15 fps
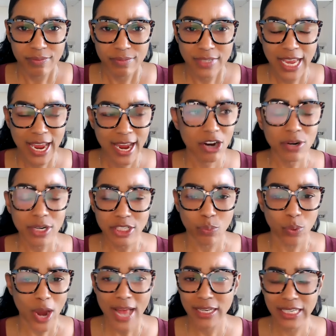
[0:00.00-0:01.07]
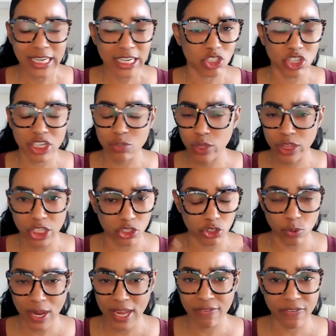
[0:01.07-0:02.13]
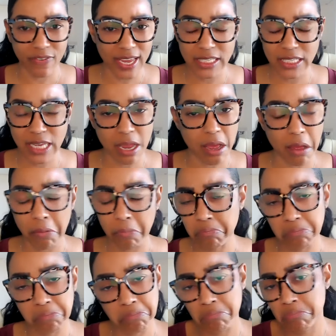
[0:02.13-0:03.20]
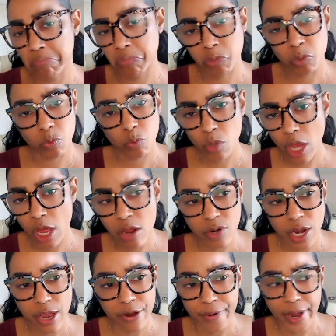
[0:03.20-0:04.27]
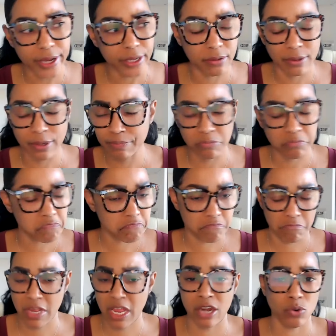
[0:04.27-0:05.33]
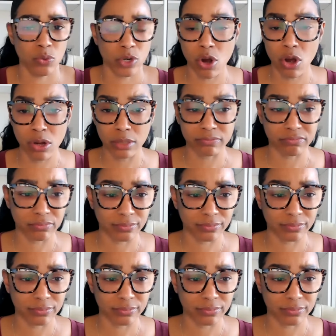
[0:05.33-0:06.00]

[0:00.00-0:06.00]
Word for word: Terrence Bradley can just with a straight face say, oh, hmm, I don't know. I, I don't recall.